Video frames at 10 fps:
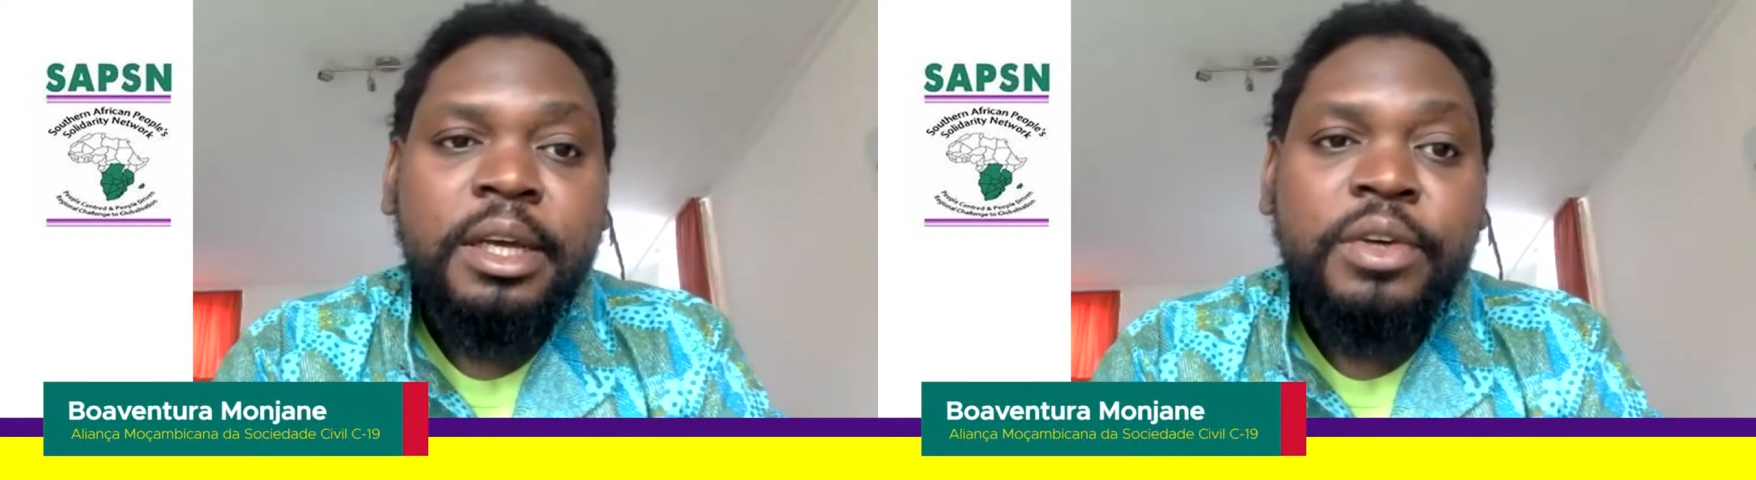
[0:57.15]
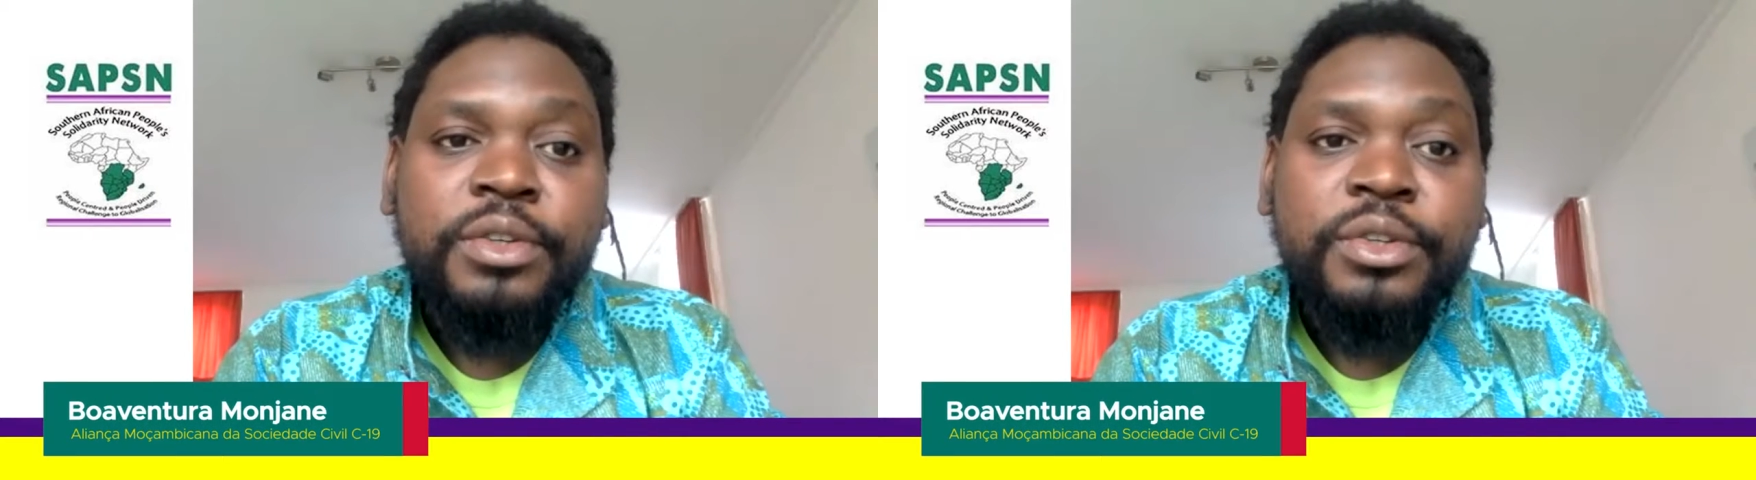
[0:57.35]

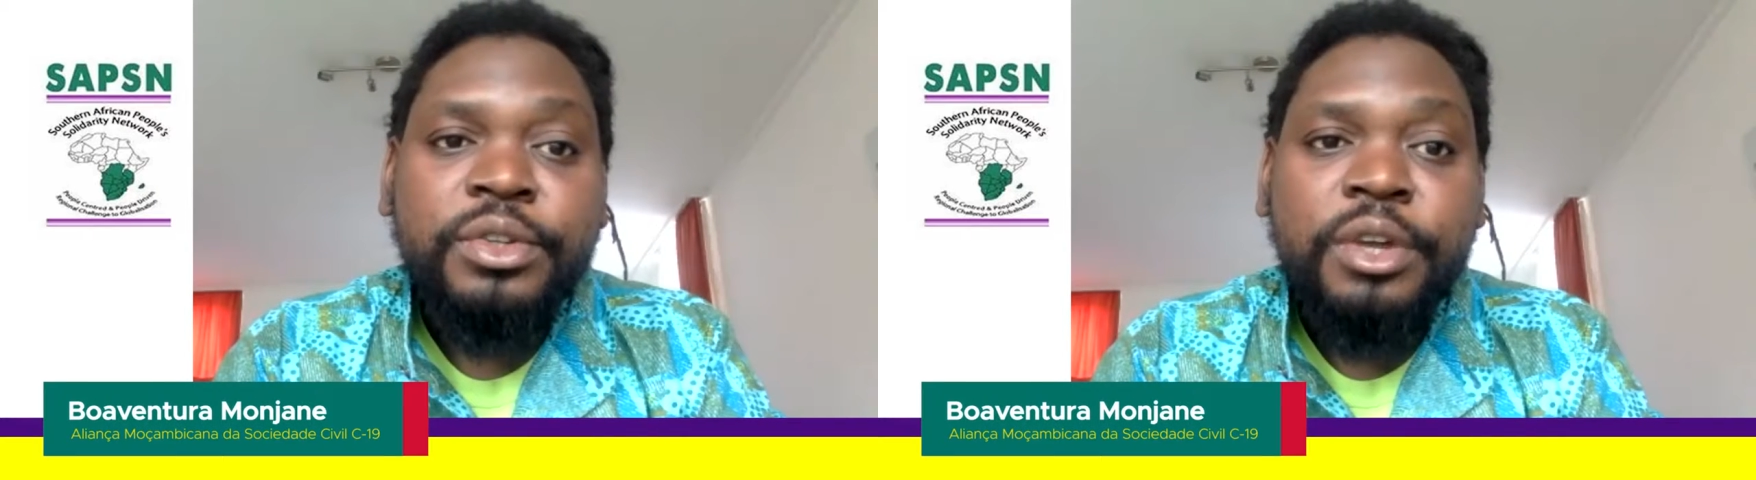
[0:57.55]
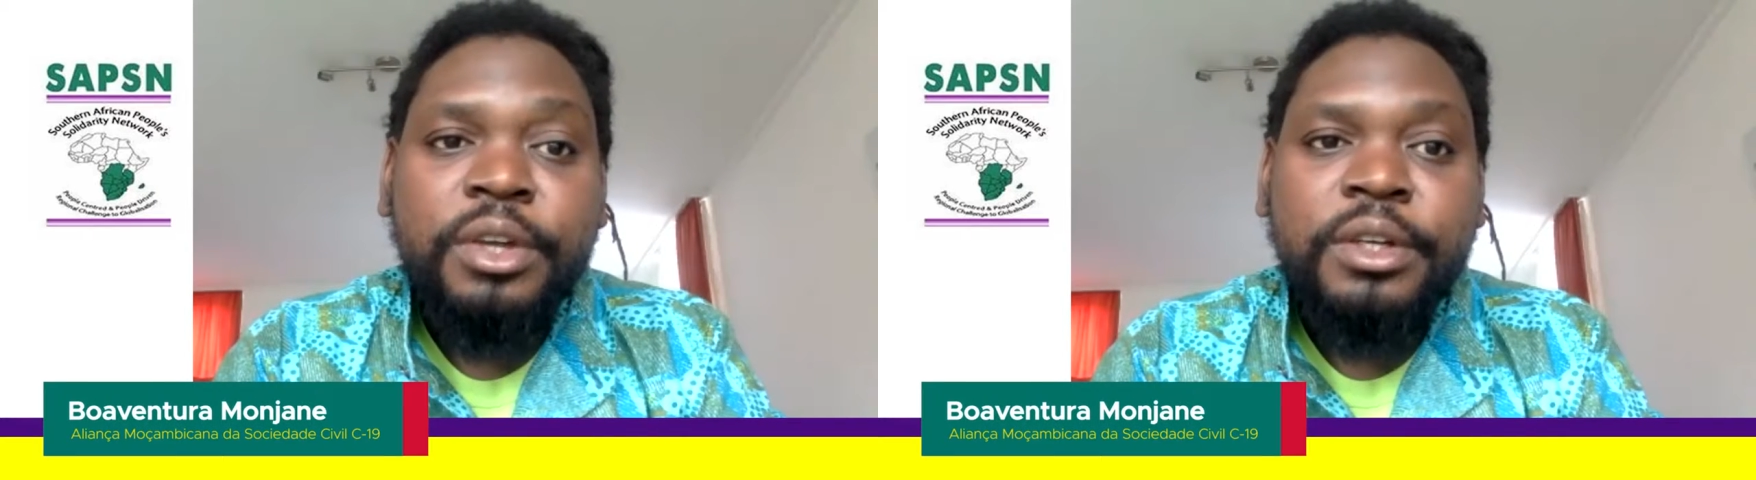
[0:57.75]

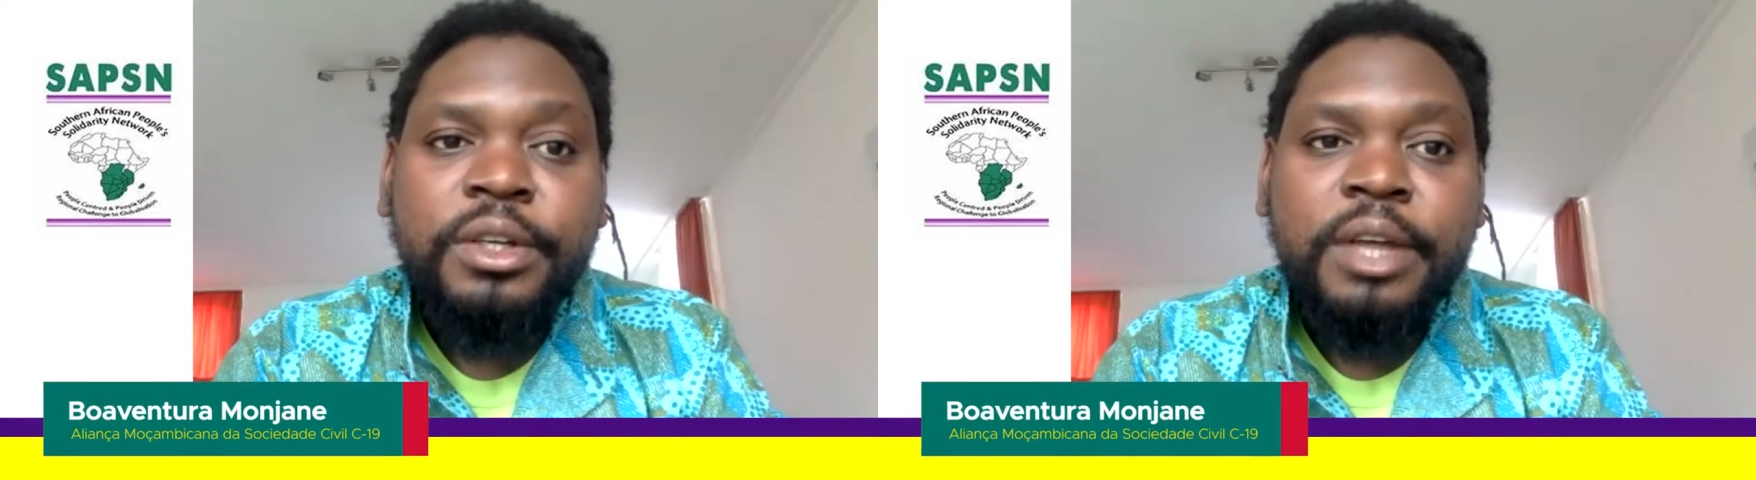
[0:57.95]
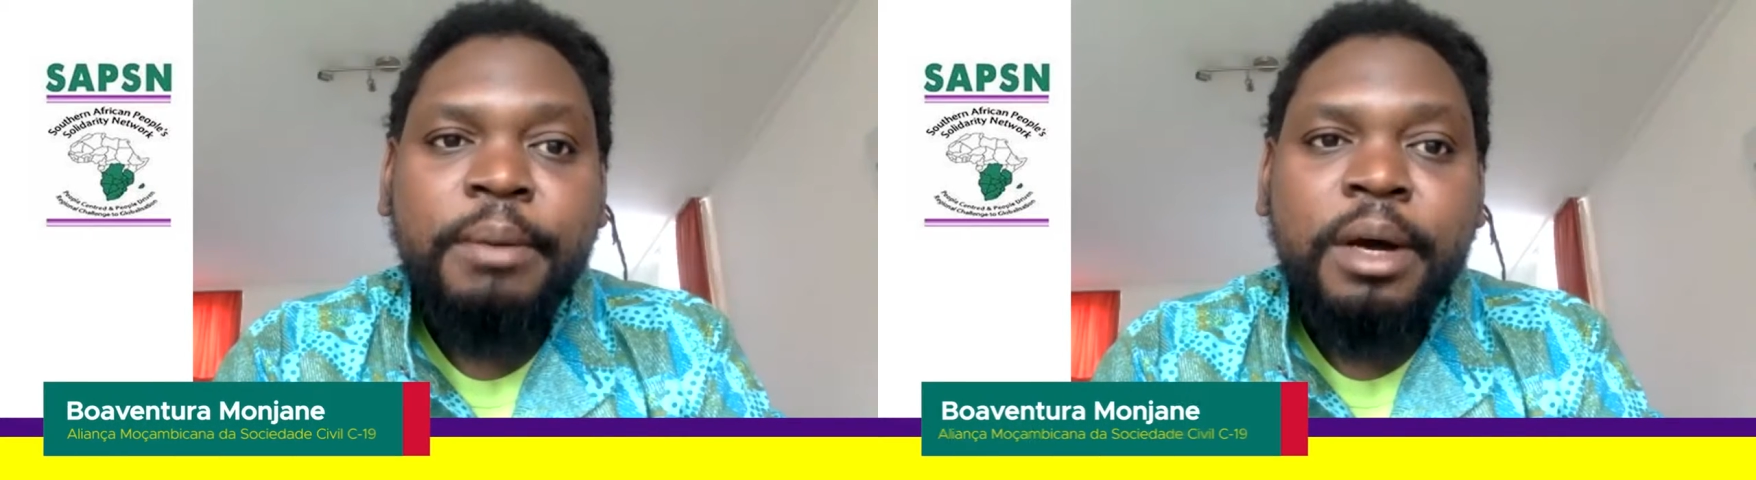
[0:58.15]
concerned
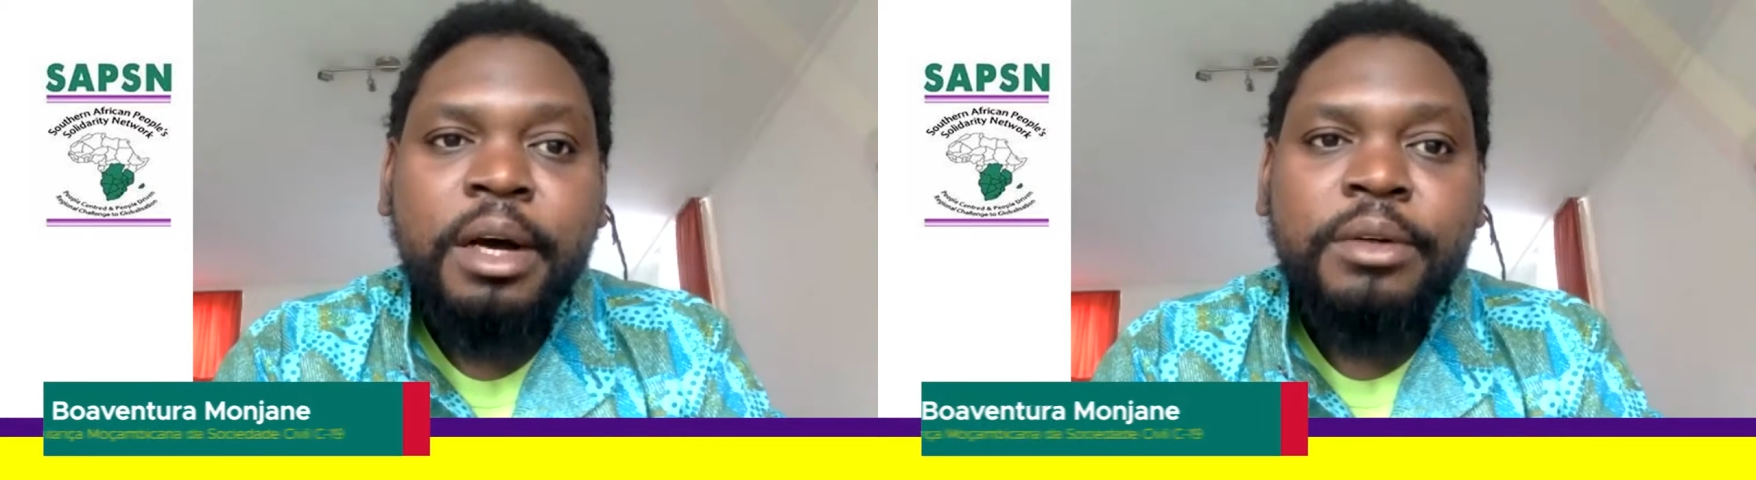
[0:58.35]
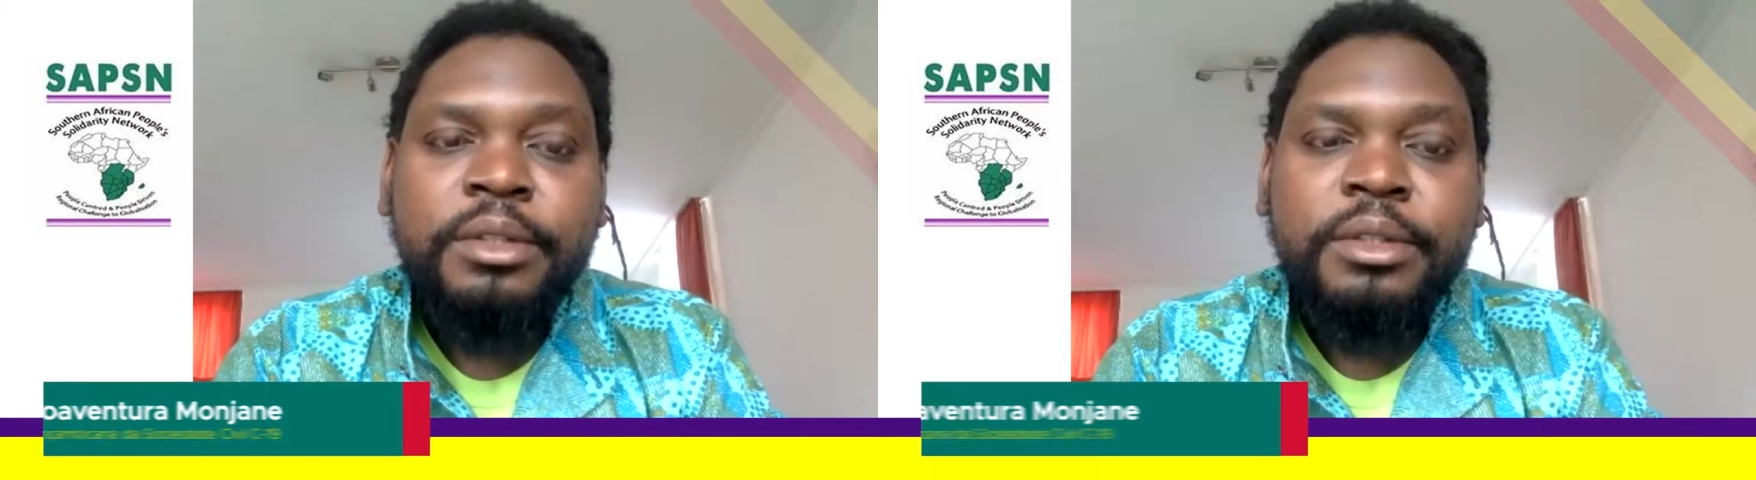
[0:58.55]

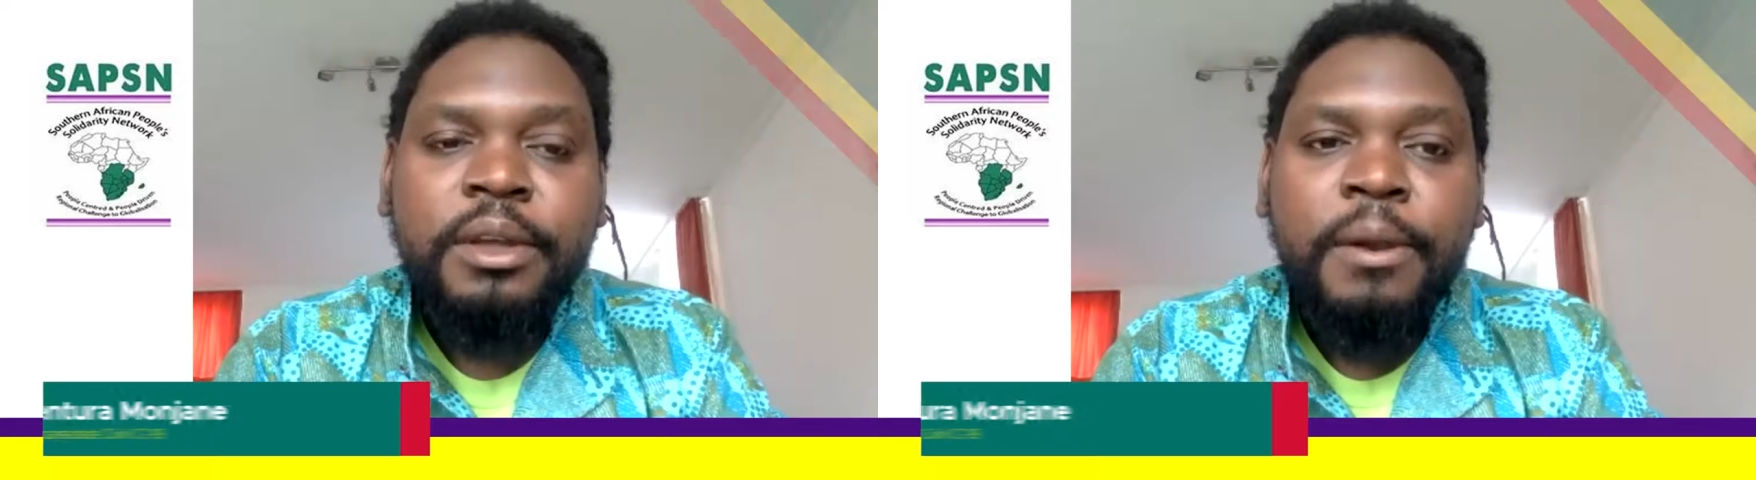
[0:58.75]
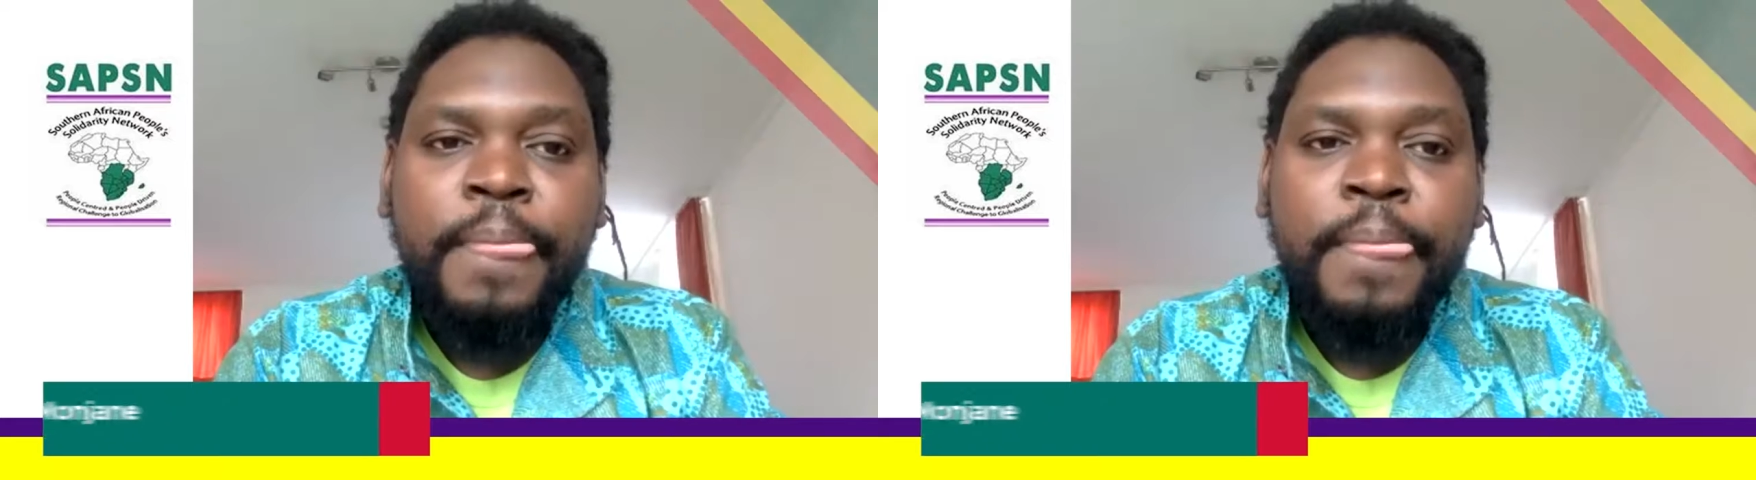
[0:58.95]
about